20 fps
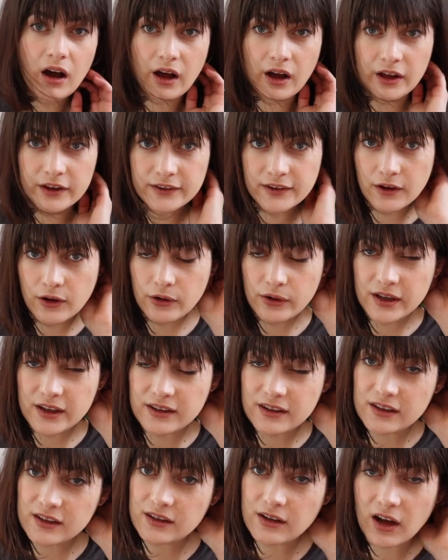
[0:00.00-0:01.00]
Also
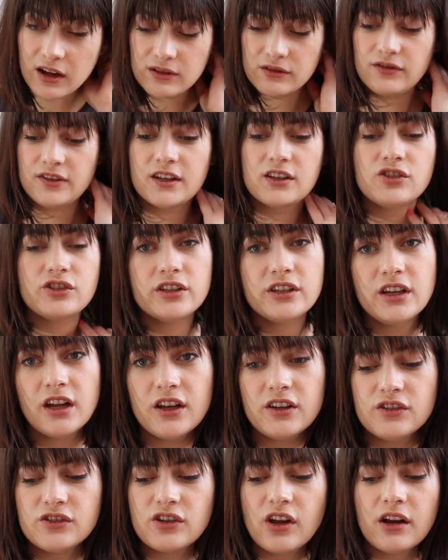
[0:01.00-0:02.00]
in the
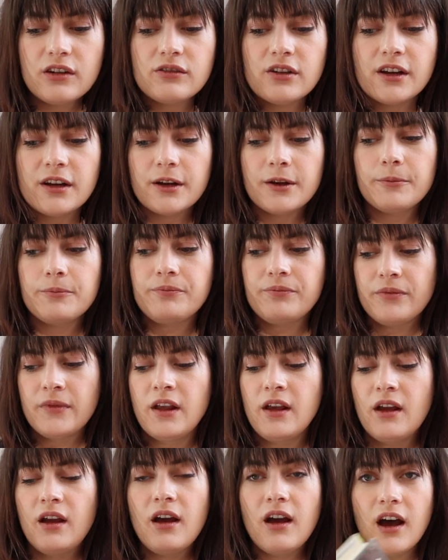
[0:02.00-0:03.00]
nonfiction genre,
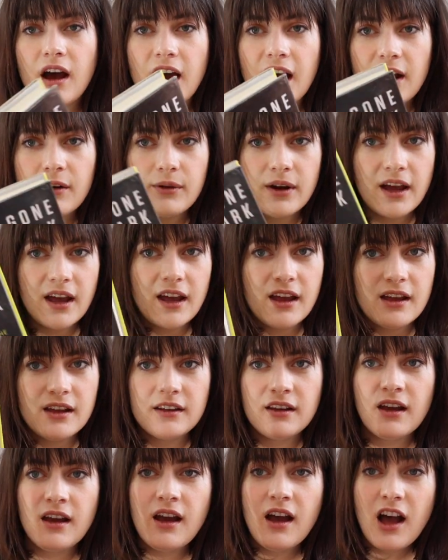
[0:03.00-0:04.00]
I
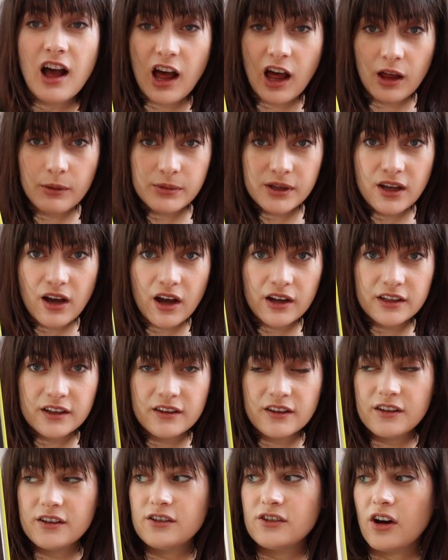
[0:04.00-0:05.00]
read I'll Be Gone
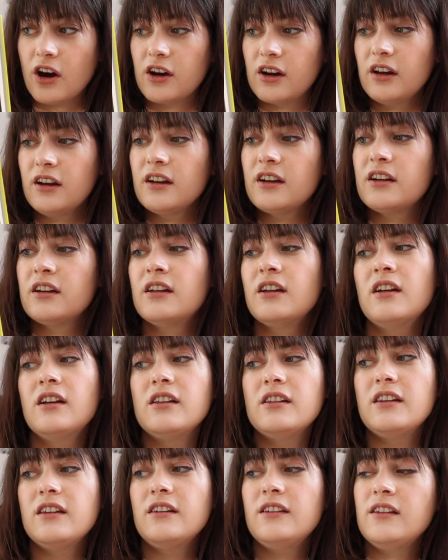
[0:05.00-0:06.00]
in the Dark
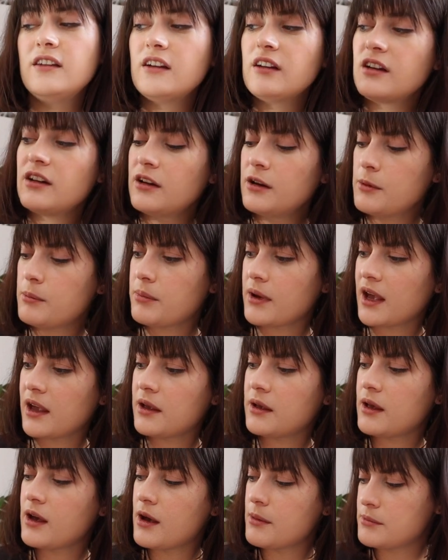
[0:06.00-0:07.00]
this year
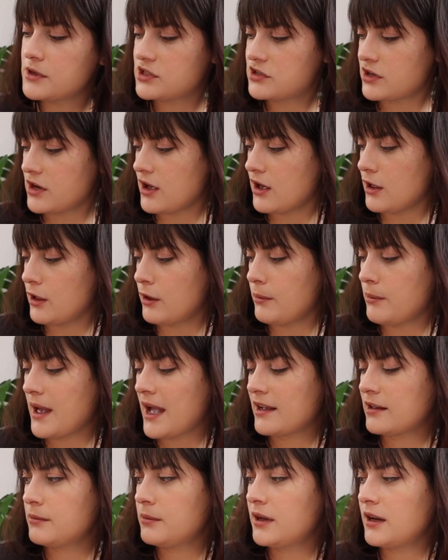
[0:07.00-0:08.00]
by Michelle
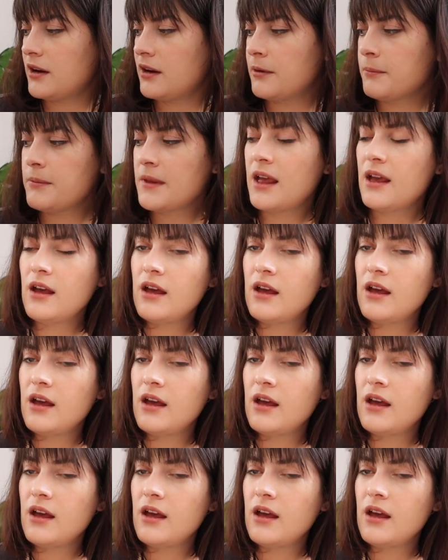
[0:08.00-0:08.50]
McNamara.